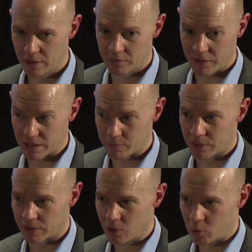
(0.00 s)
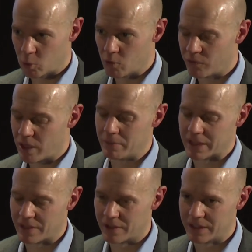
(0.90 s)
Facebook, all firmly
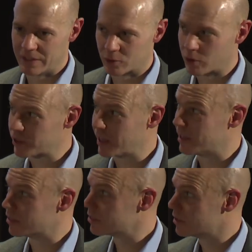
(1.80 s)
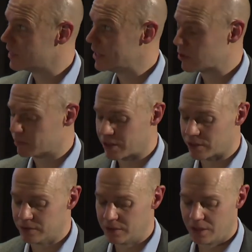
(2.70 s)
in the crosshairs of the EU
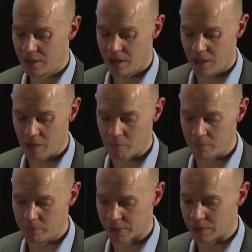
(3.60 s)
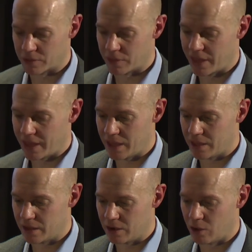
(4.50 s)
Commission because of
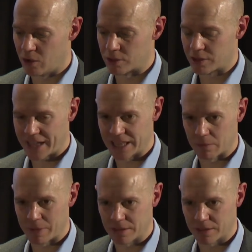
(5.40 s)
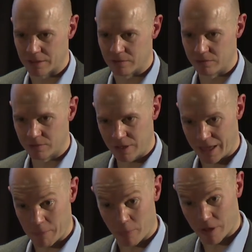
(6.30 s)
their large anti-competitive
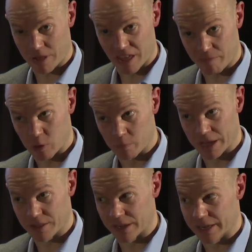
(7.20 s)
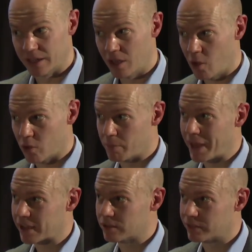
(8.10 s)
empires they've built basically on the
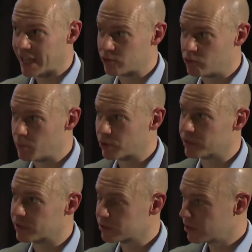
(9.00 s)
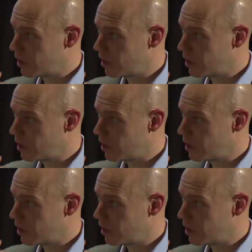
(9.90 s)
back of data and robotics.